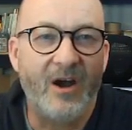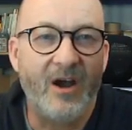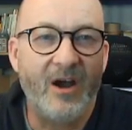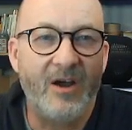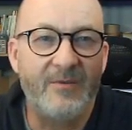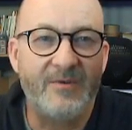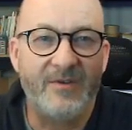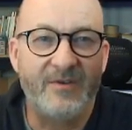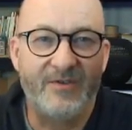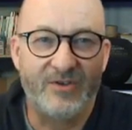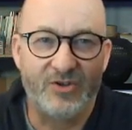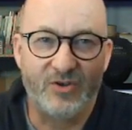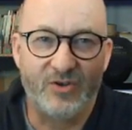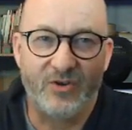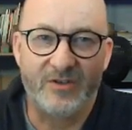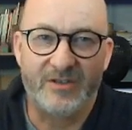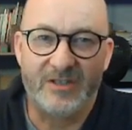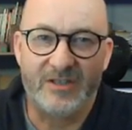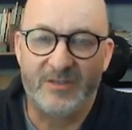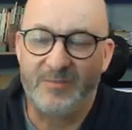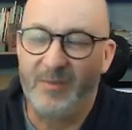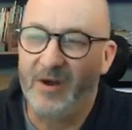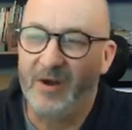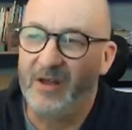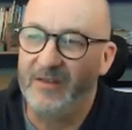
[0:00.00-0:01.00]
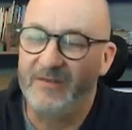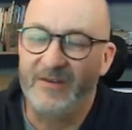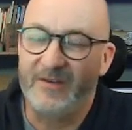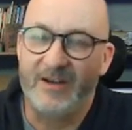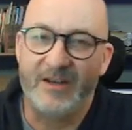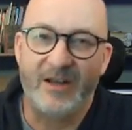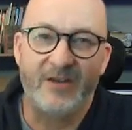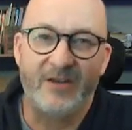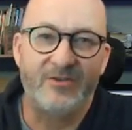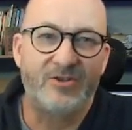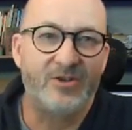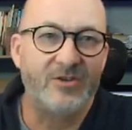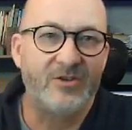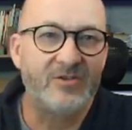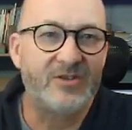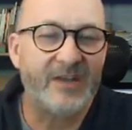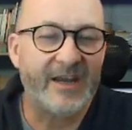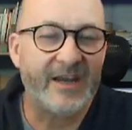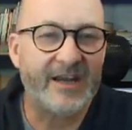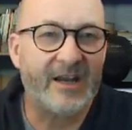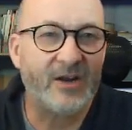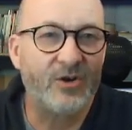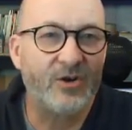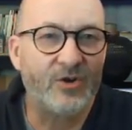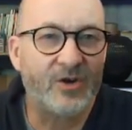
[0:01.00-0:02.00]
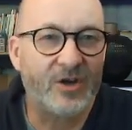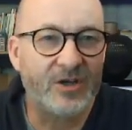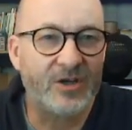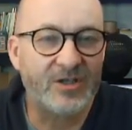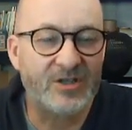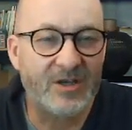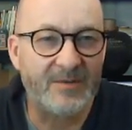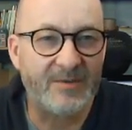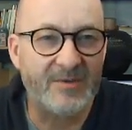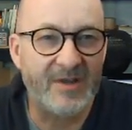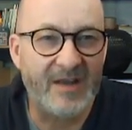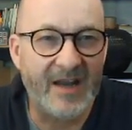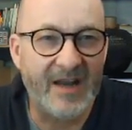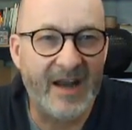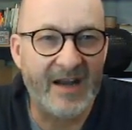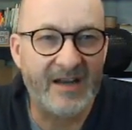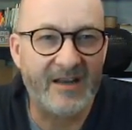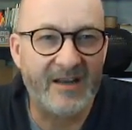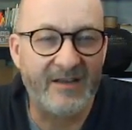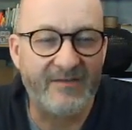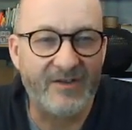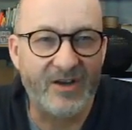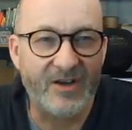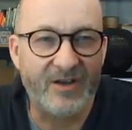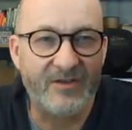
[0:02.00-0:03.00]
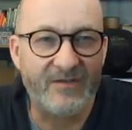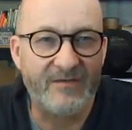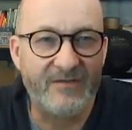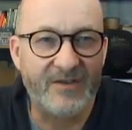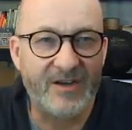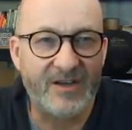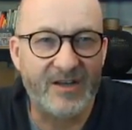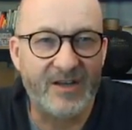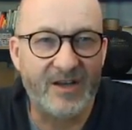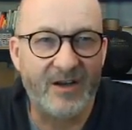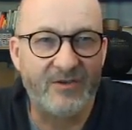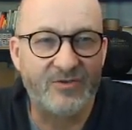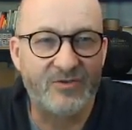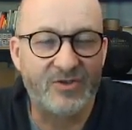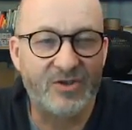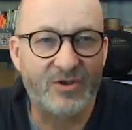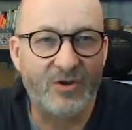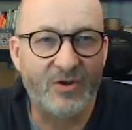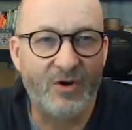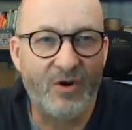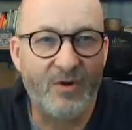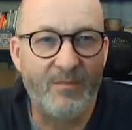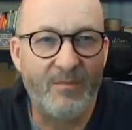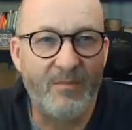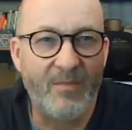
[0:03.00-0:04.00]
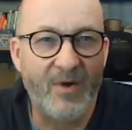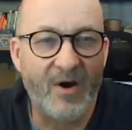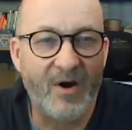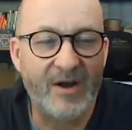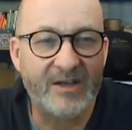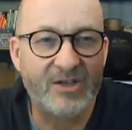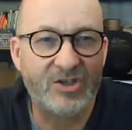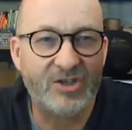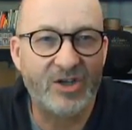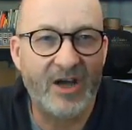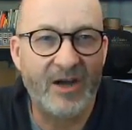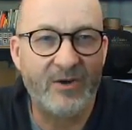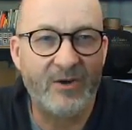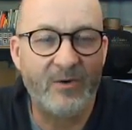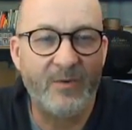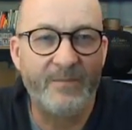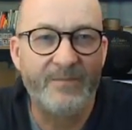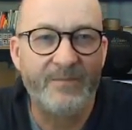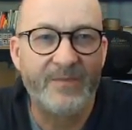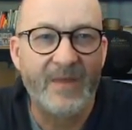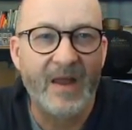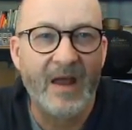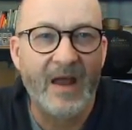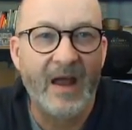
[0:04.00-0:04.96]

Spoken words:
hope you've enjoyed this part of the video. Do take a look at any of the other videos on my channel,